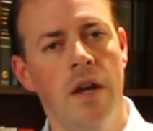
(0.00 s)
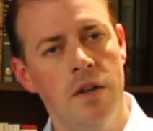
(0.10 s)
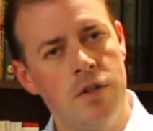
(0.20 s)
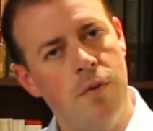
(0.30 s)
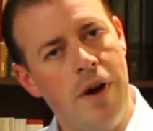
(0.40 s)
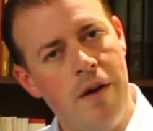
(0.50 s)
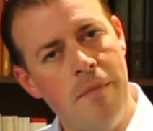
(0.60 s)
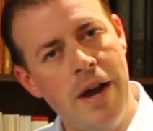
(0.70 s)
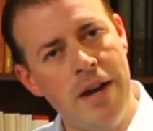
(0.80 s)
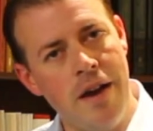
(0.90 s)
So while it
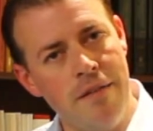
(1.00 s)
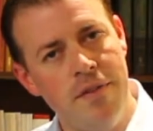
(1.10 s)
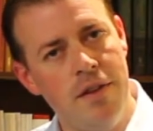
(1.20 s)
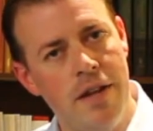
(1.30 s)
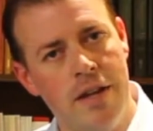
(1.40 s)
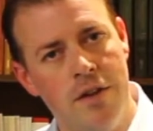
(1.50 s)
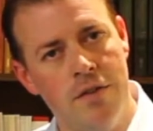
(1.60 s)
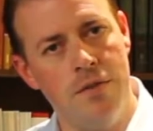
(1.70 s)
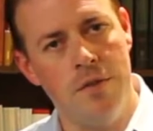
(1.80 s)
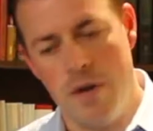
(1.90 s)
might not feel like you're
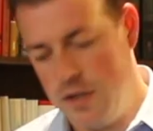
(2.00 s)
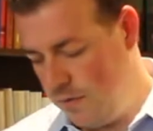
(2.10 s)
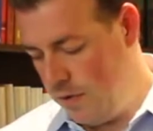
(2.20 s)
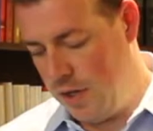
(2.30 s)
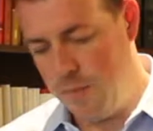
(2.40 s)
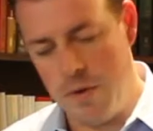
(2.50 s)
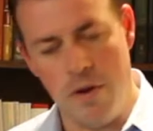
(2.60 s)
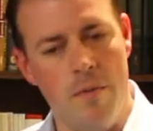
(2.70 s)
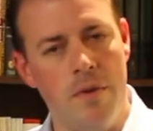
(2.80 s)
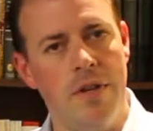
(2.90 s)
doing much if you keep your
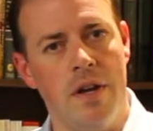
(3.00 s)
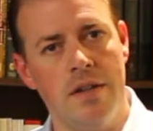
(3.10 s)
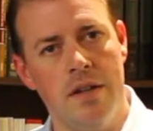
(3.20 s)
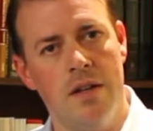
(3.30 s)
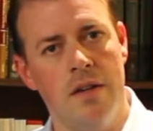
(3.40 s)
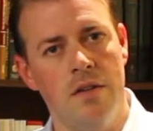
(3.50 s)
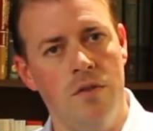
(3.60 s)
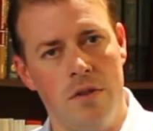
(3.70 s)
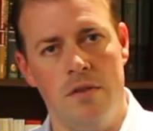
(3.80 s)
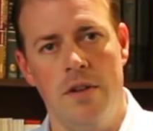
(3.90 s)
elbow tucked in and you
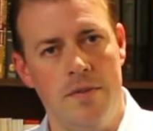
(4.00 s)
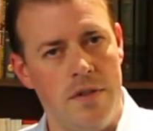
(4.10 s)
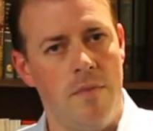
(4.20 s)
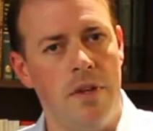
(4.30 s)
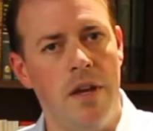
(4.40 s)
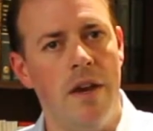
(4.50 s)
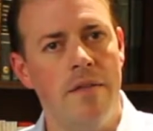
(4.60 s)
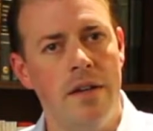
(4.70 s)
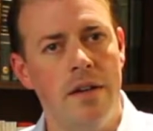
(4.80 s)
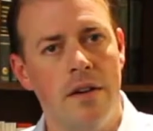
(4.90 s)
can lift something
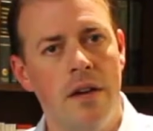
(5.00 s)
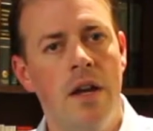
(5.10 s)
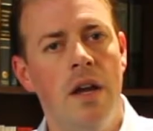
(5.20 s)
heavy here,